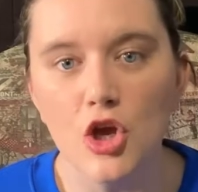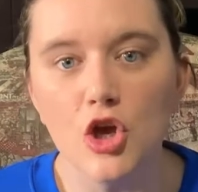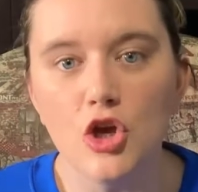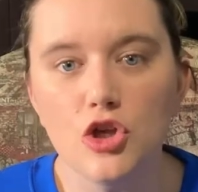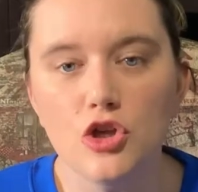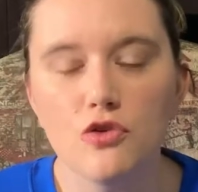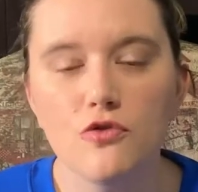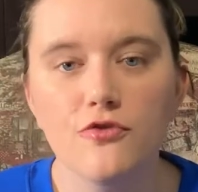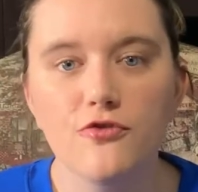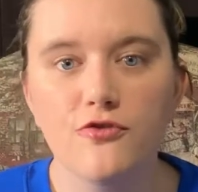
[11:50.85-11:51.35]

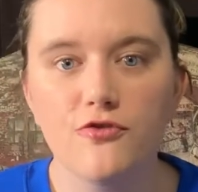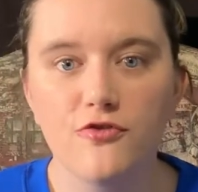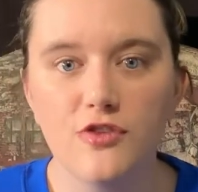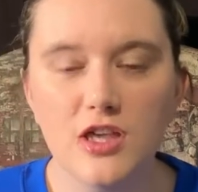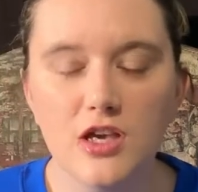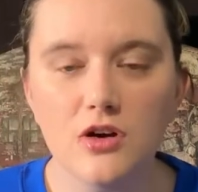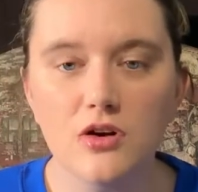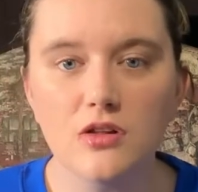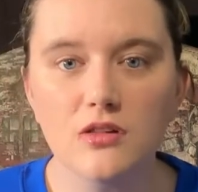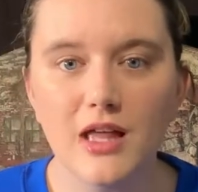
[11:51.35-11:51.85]
You
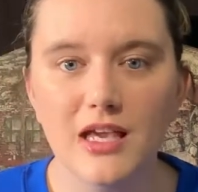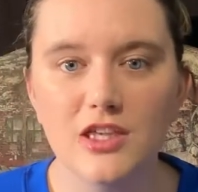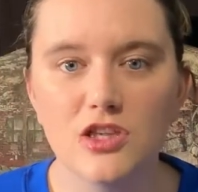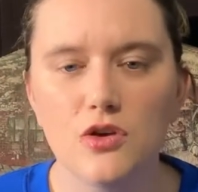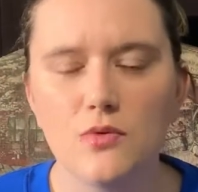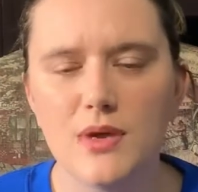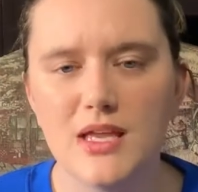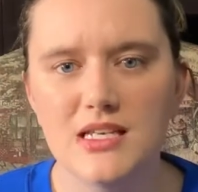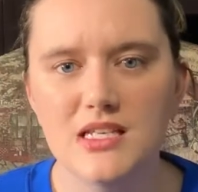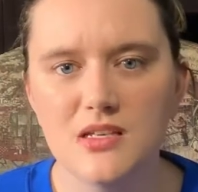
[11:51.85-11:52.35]
feel like you
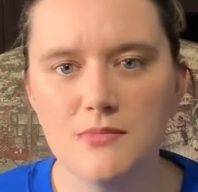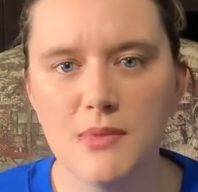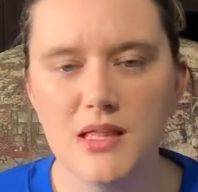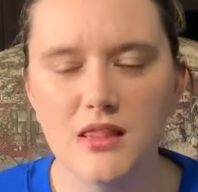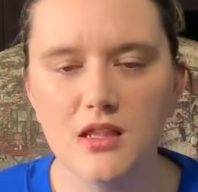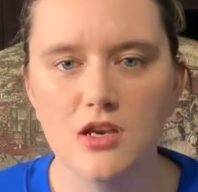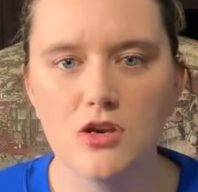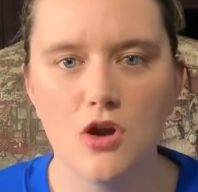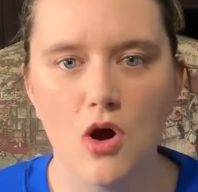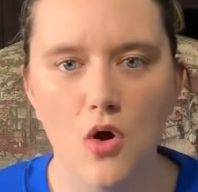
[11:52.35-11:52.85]

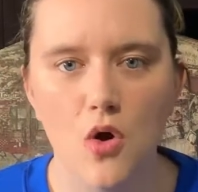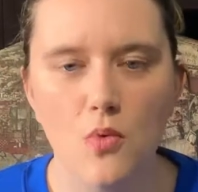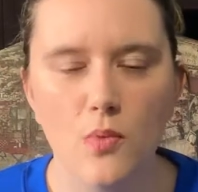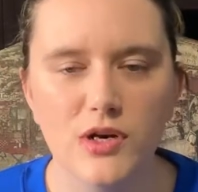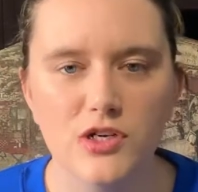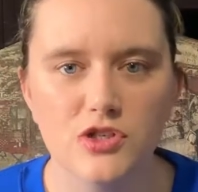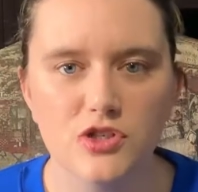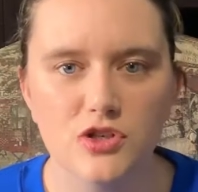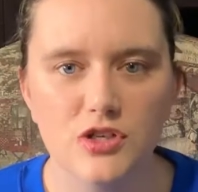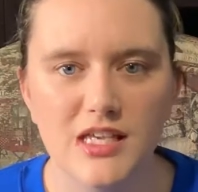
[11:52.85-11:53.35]
intimately know
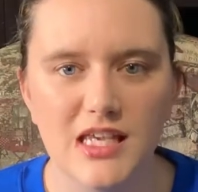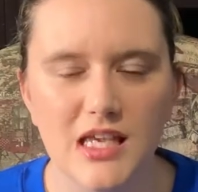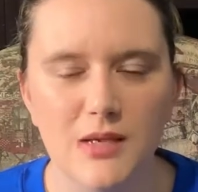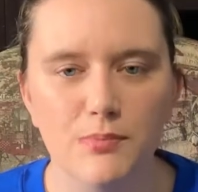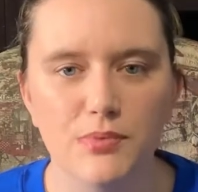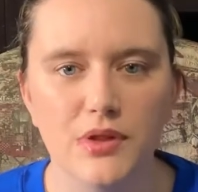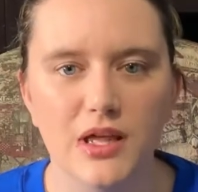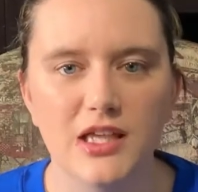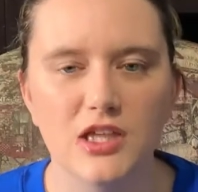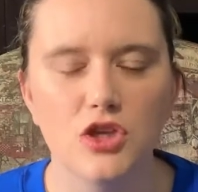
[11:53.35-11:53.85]
Winterkeep,
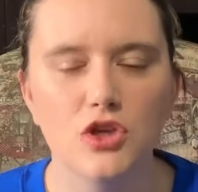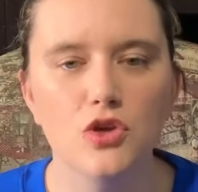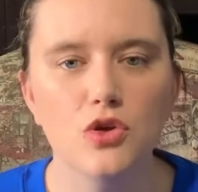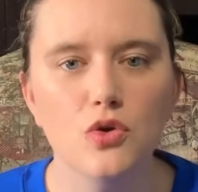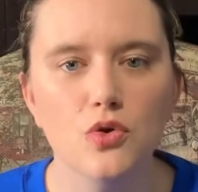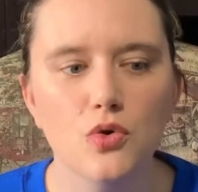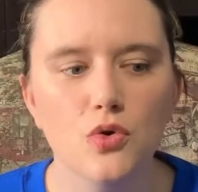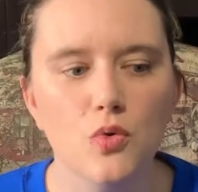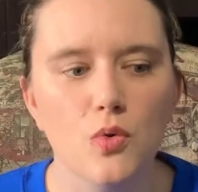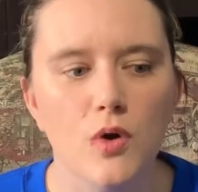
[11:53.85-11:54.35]
like
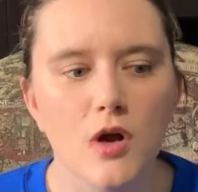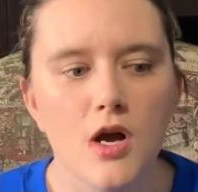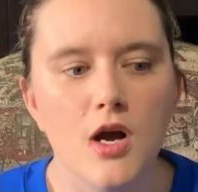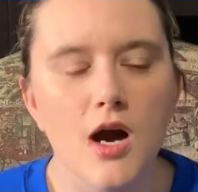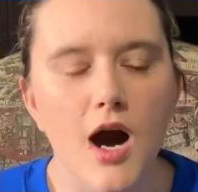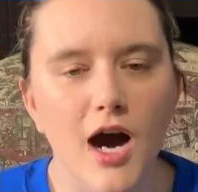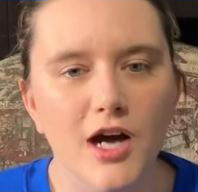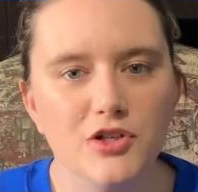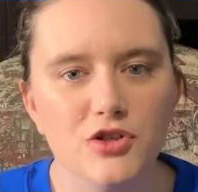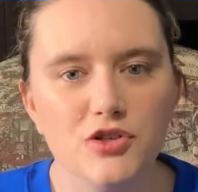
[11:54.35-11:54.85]
you
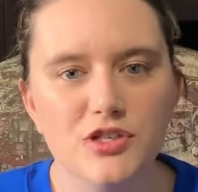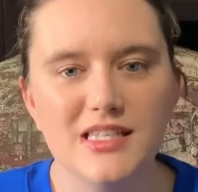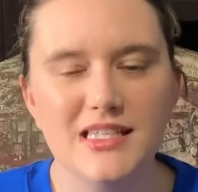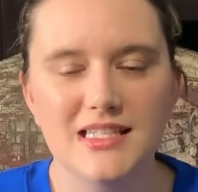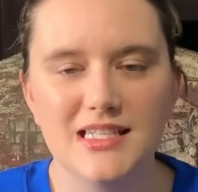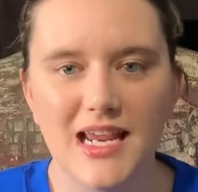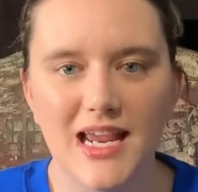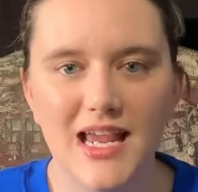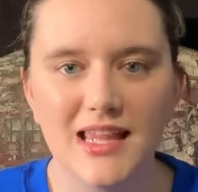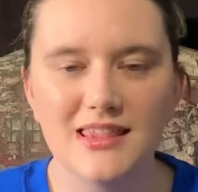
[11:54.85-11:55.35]

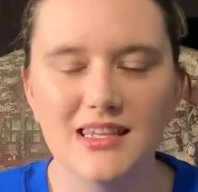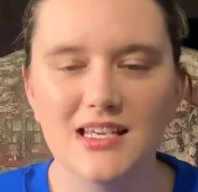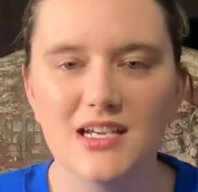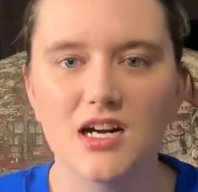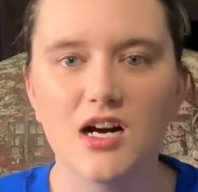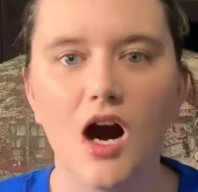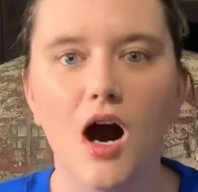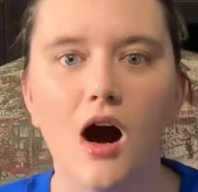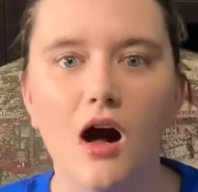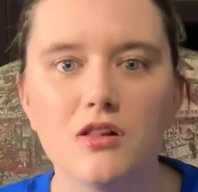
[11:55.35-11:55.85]
understand the
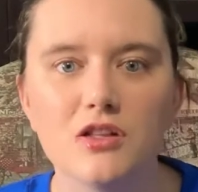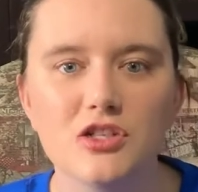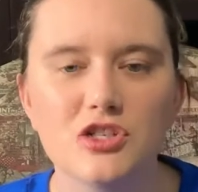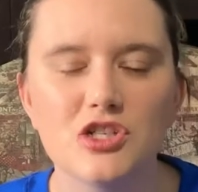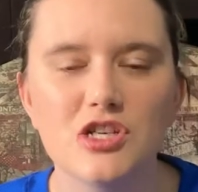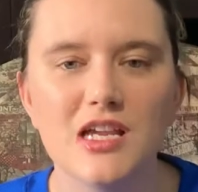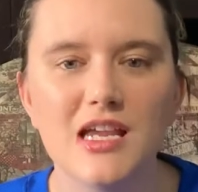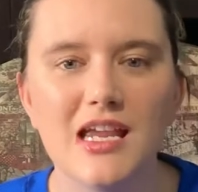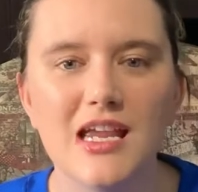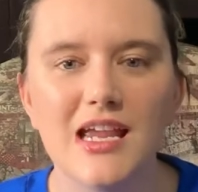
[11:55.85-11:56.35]

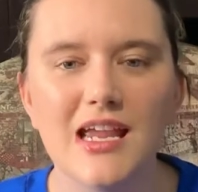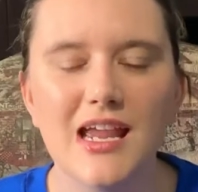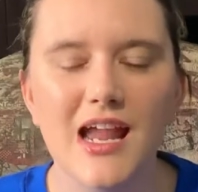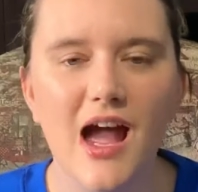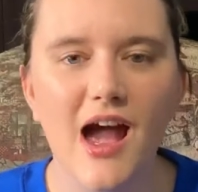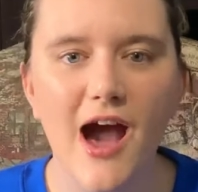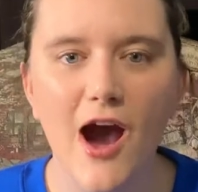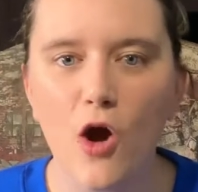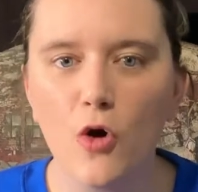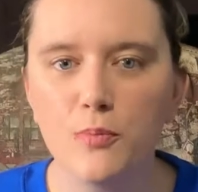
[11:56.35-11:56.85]
ecology,
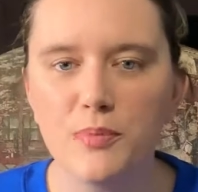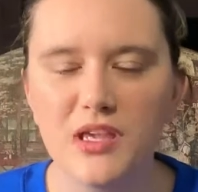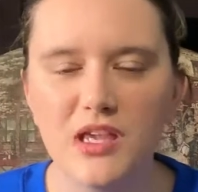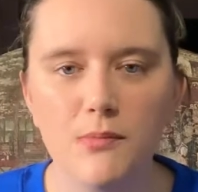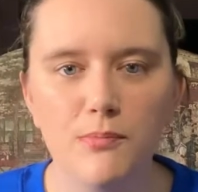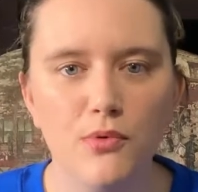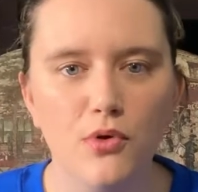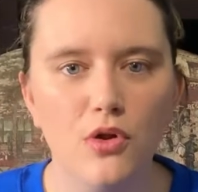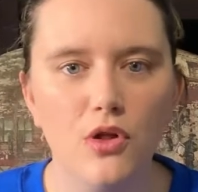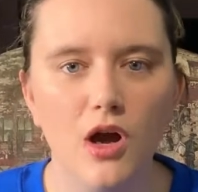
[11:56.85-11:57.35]
how
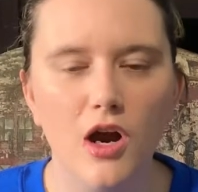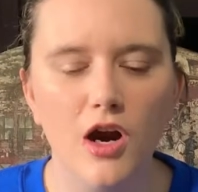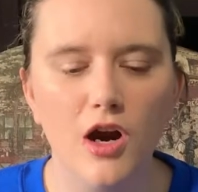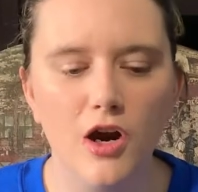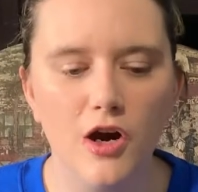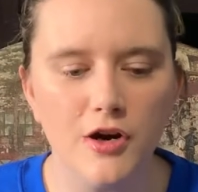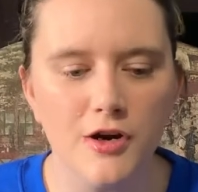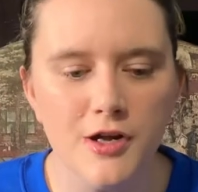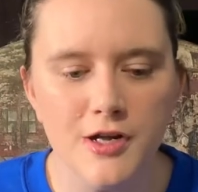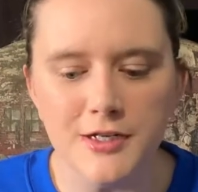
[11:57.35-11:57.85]
people
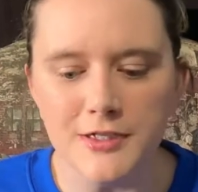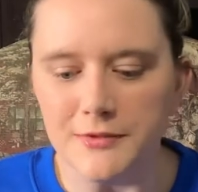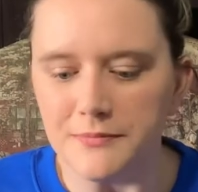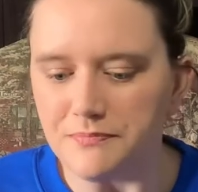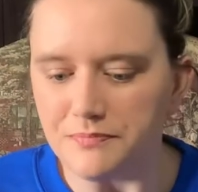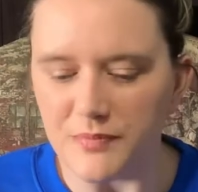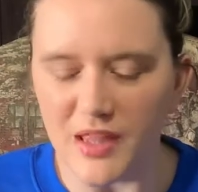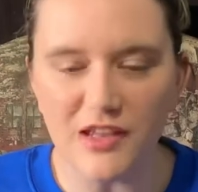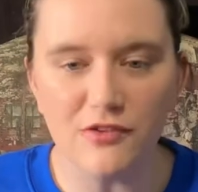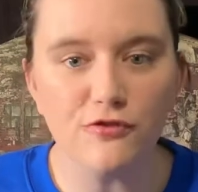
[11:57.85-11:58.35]
are
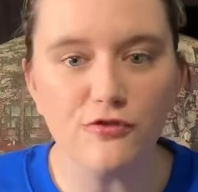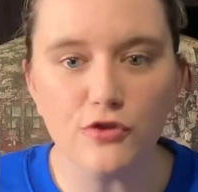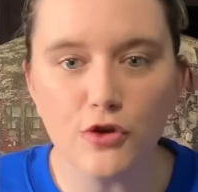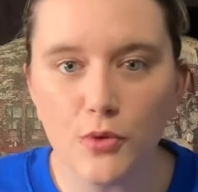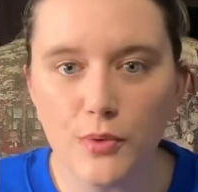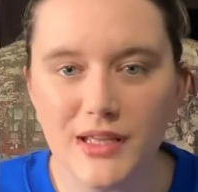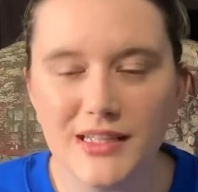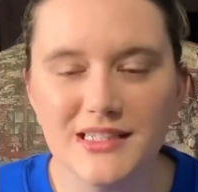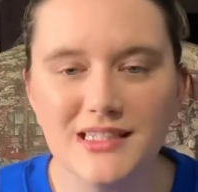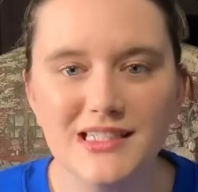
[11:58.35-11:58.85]

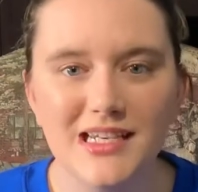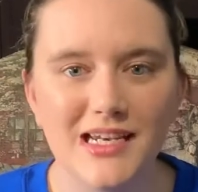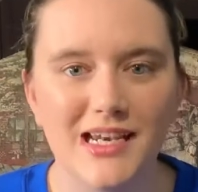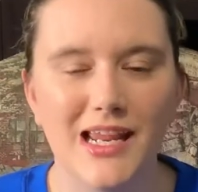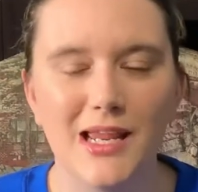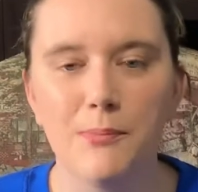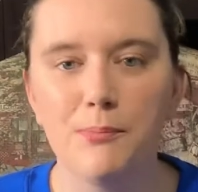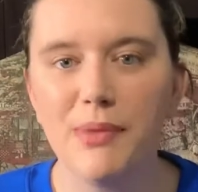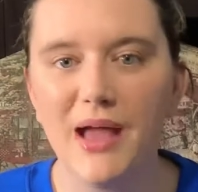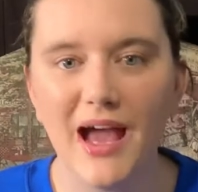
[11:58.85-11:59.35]
influenced and
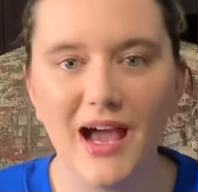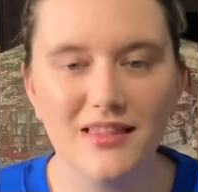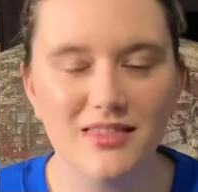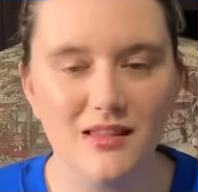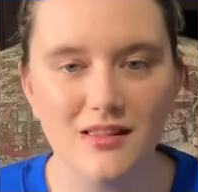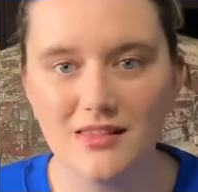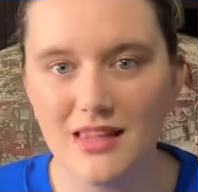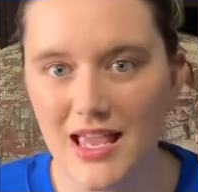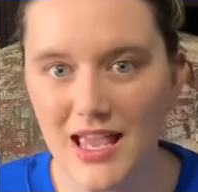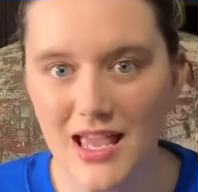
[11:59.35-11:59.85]
impact the land